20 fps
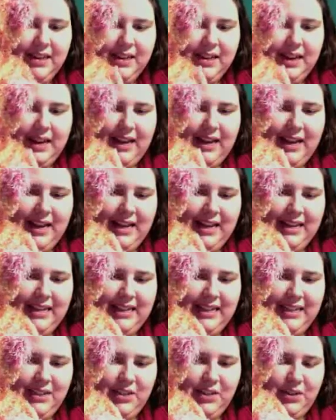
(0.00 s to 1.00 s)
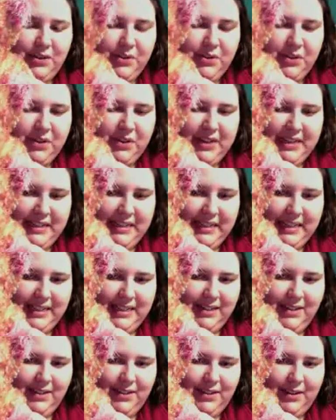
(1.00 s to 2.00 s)
it's
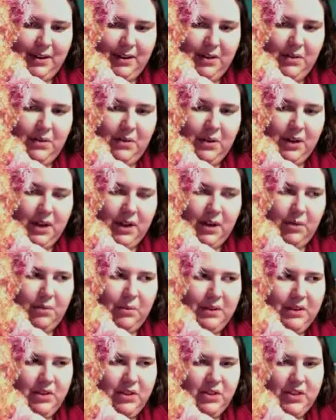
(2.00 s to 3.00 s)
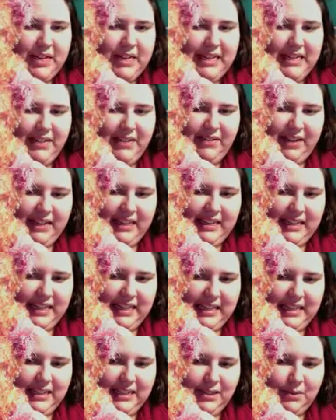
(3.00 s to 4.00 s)
two-stranded, so one strand of it
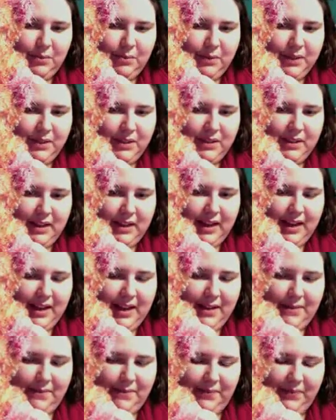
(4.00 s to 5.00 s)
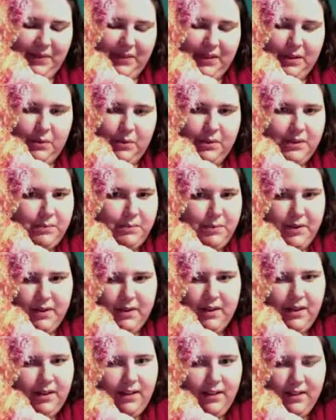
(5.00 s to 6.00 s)
is Whisper.
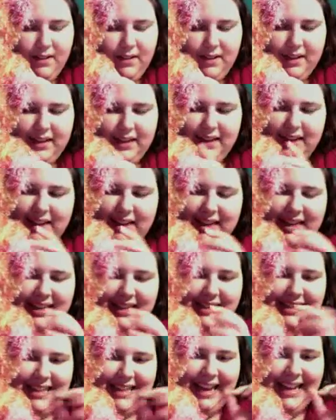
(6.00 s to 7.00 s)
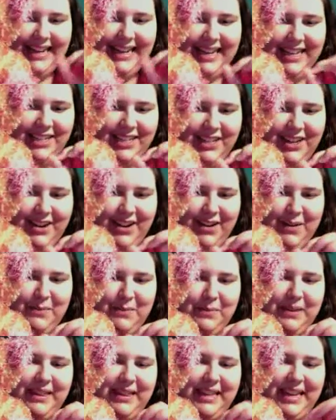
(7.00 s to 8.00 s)
It's eyelash yarn,
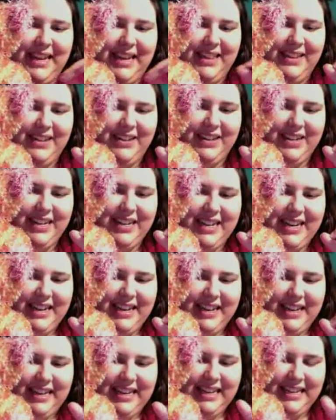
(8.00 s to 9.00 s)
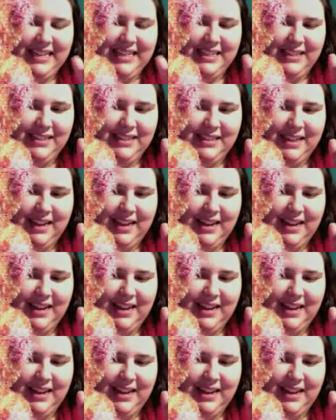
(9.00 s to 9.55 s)
but the other is